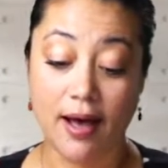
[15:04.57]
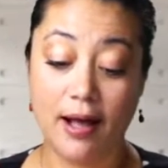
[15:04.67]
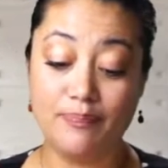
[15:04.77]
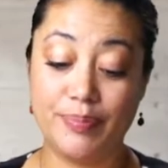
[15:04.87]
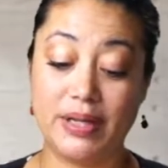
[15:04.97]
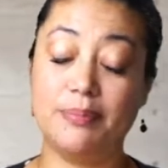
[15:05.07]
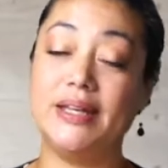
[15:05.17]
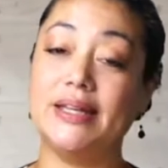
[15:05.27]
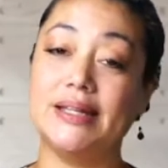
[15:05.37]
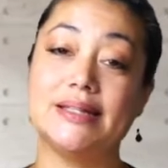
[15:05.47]
but it
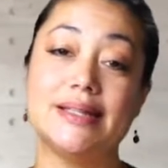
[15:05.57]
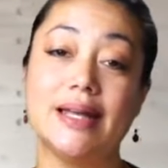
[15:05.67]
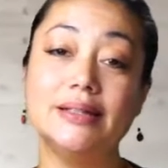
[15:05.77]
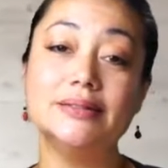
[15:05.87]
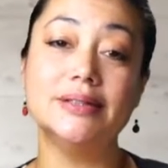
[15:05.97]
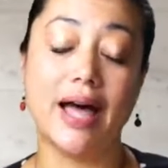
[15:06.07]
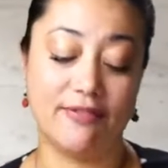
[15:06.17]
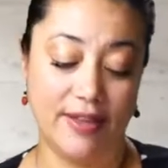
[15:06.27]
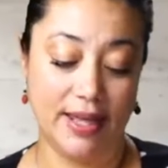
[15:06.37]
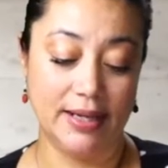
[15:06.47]
begins at
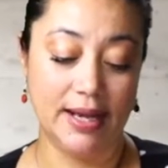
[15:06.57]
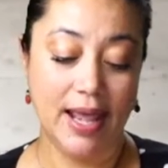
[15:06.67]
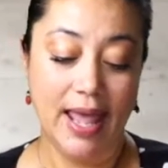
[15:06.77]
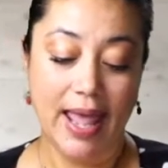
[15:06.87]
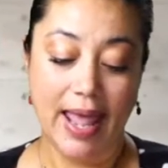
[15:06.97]
11,